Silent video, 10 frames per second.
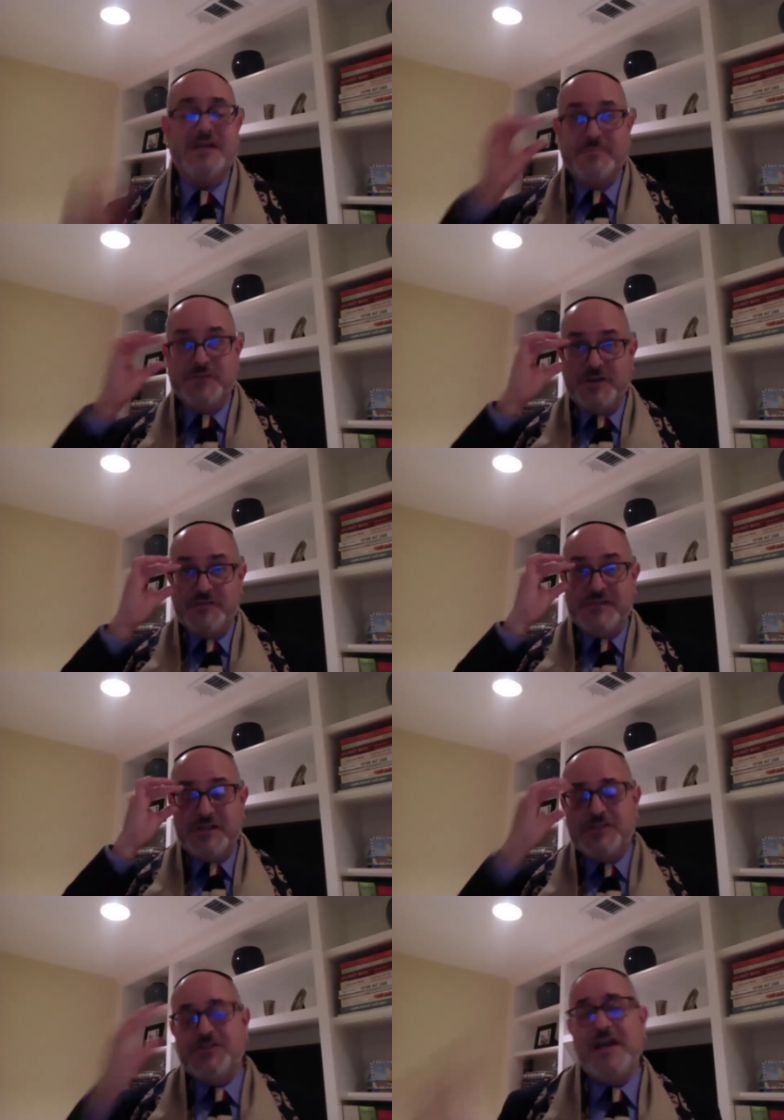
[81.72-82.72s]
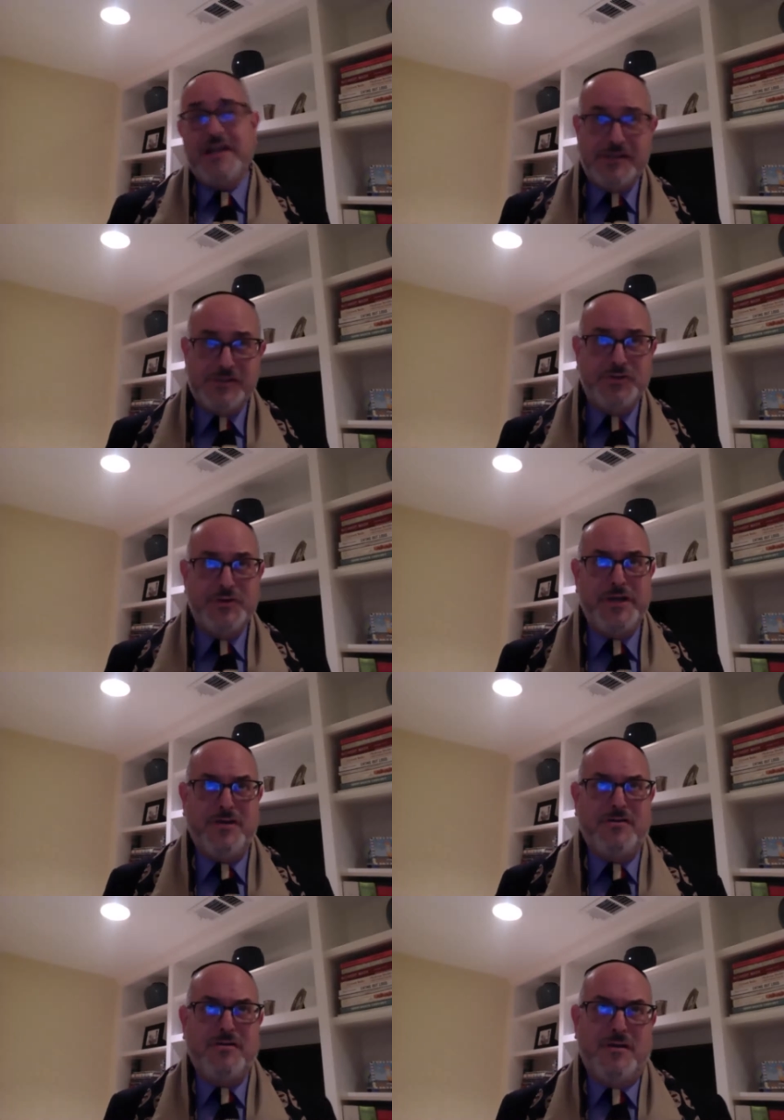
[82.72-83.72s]
observes Chinese New
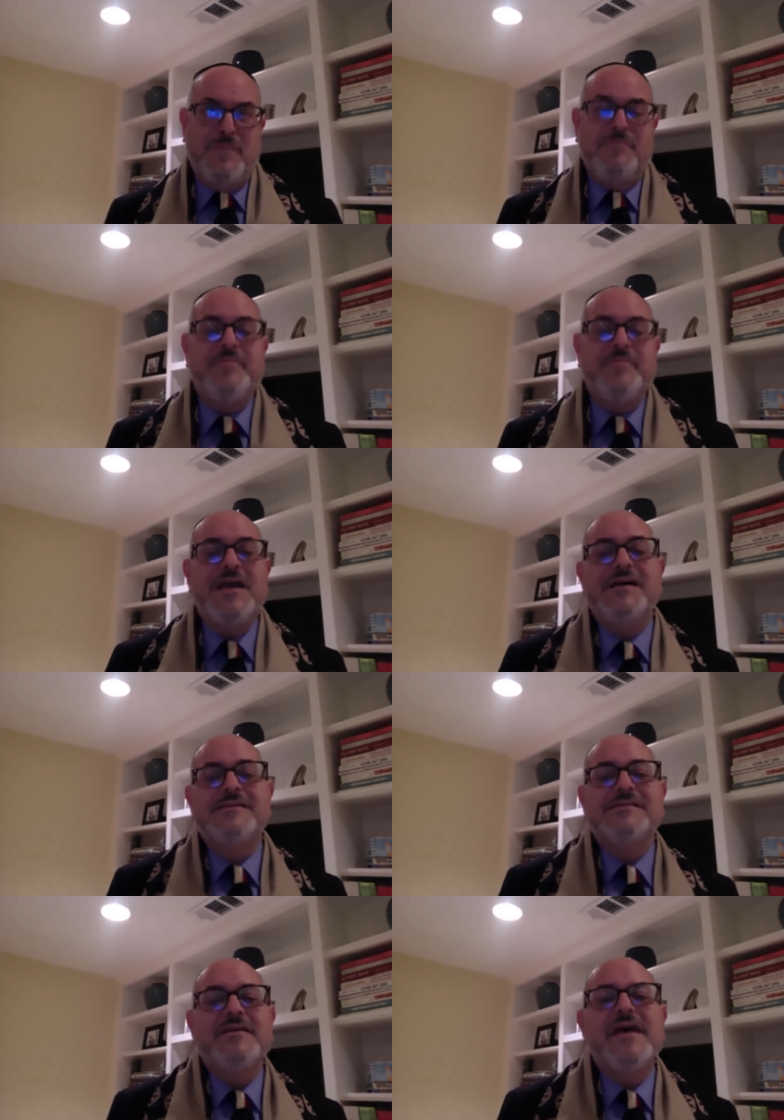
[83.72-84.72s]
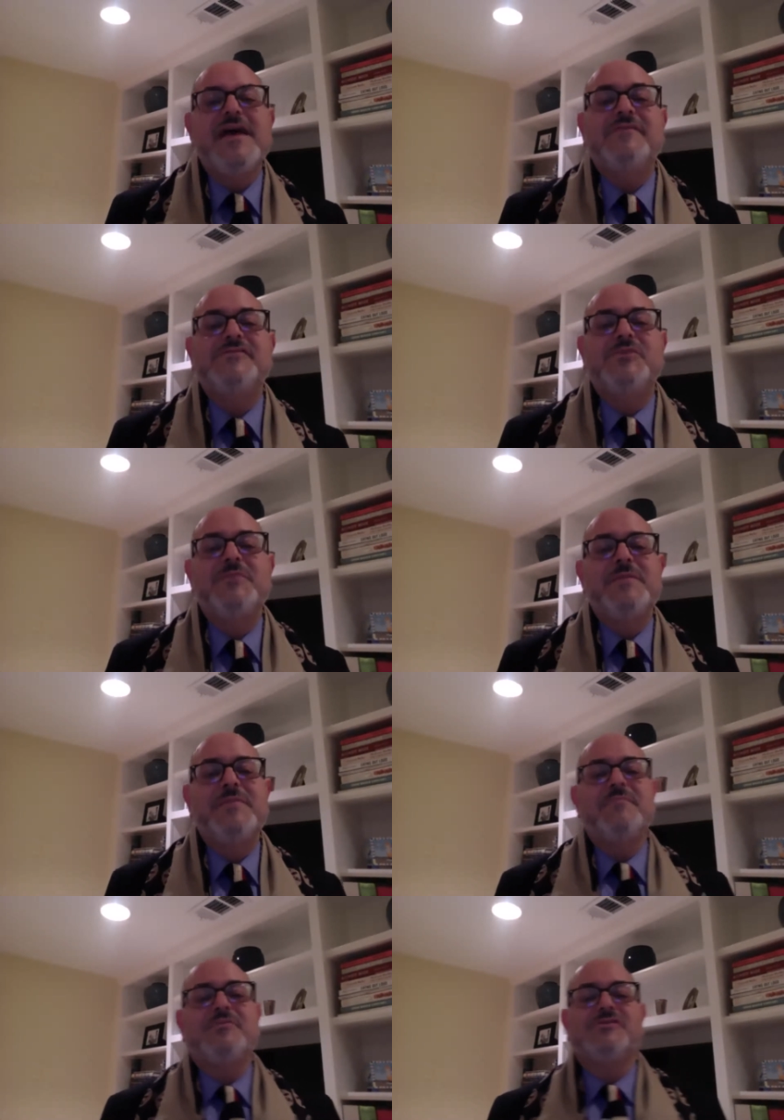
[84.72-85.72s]
Year because they have so many
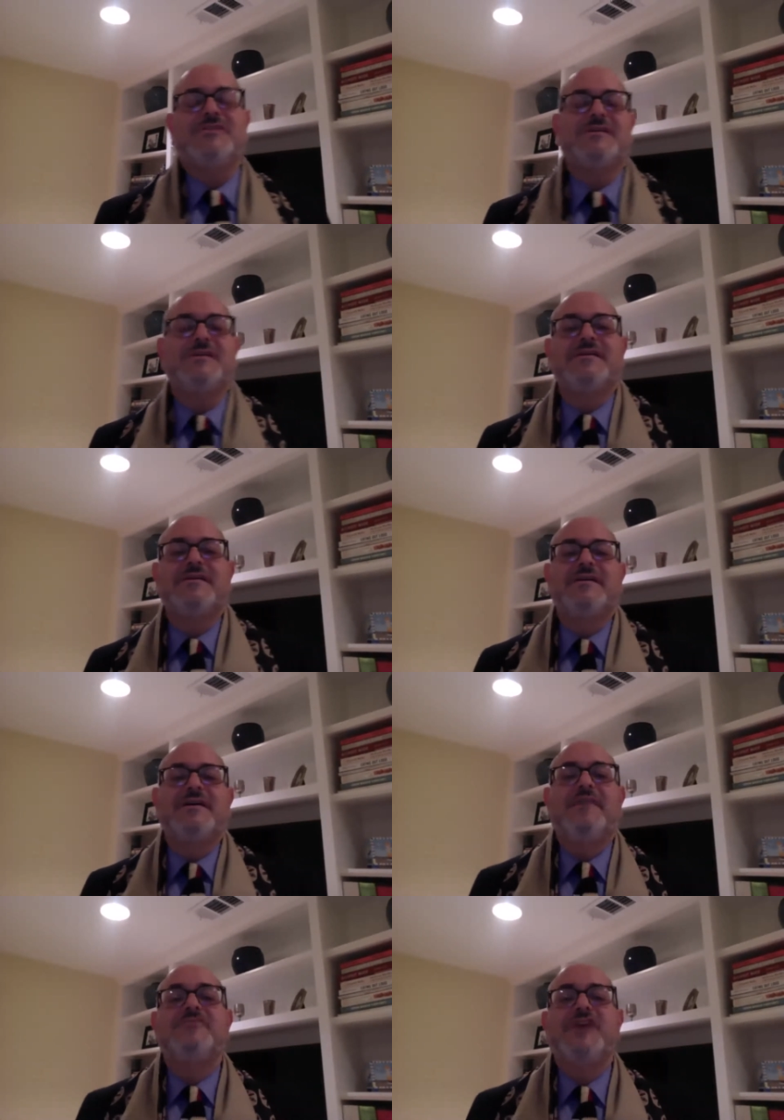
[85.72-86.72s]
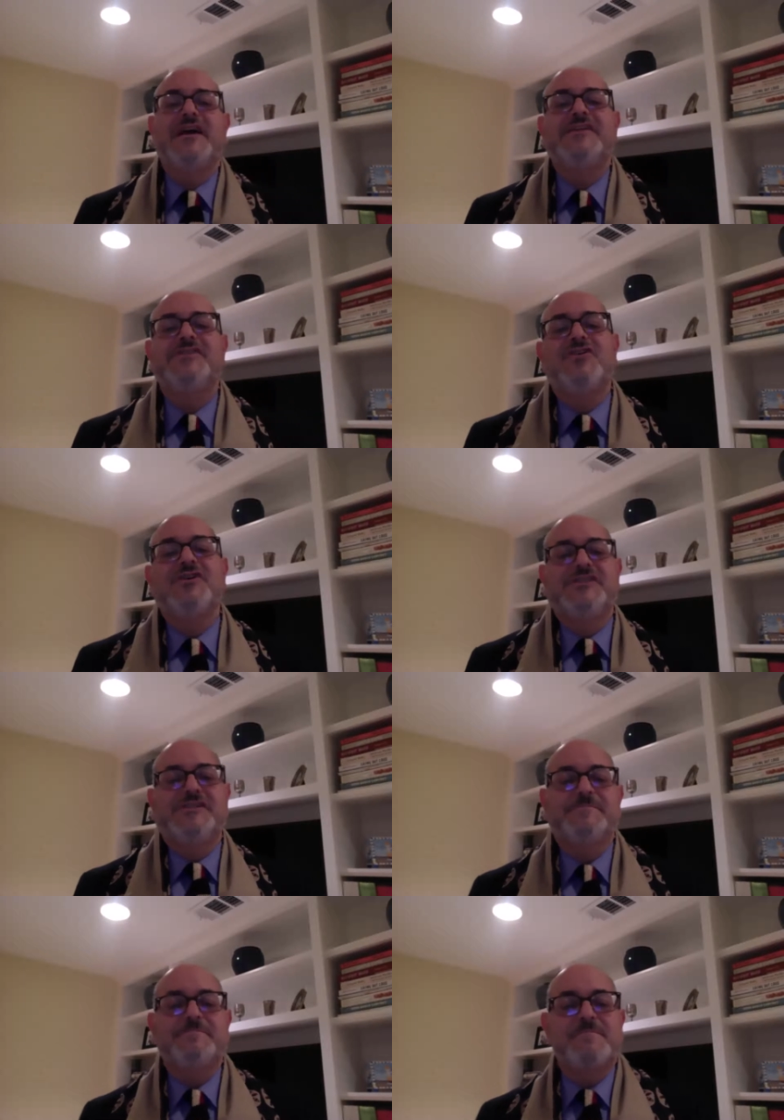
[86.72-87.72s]
members of Chinese origin.
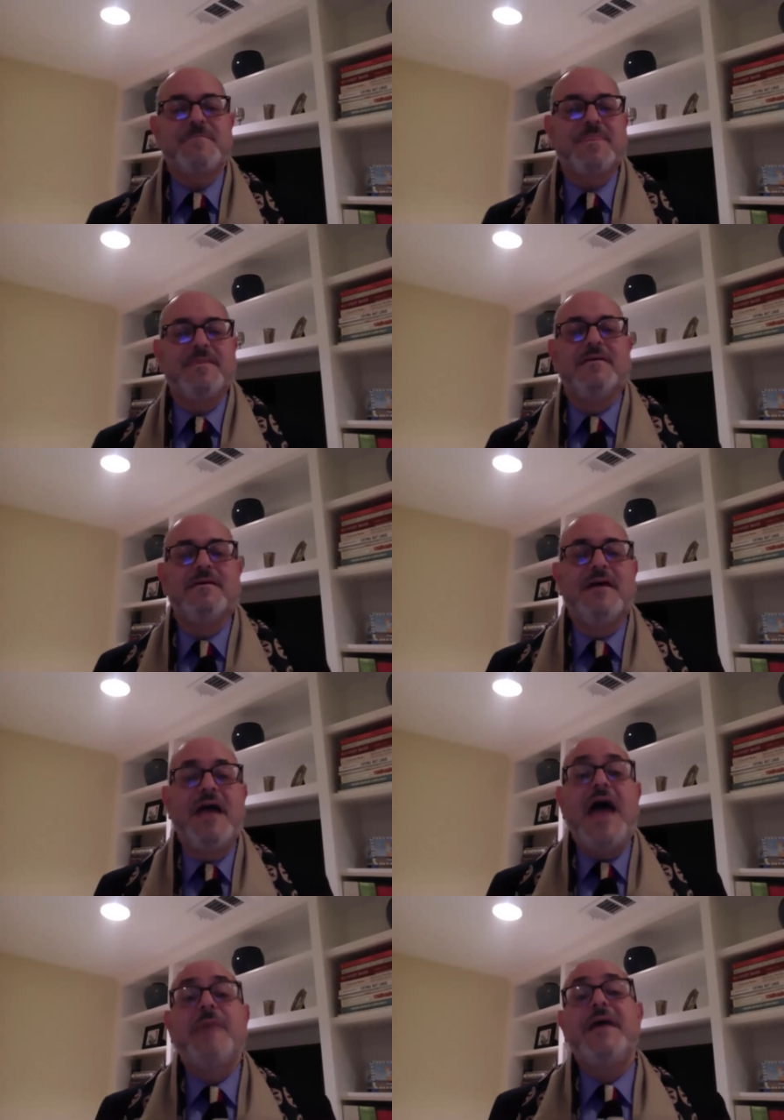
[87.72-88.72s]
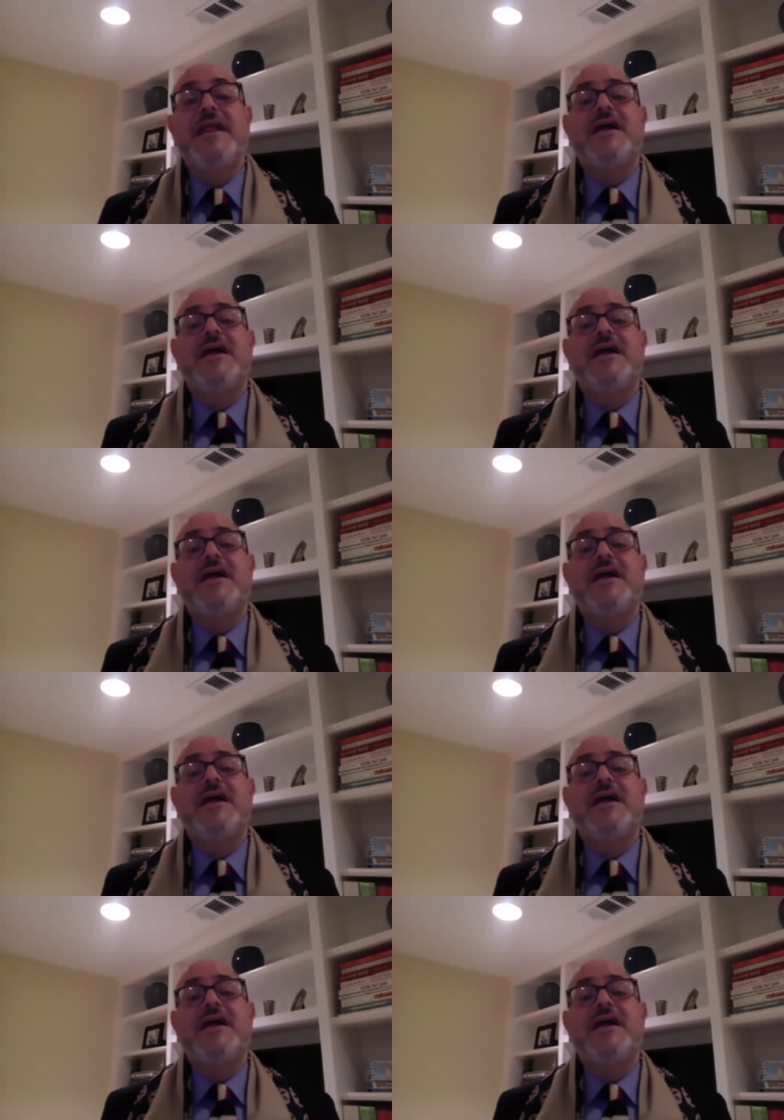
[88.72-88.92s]
And many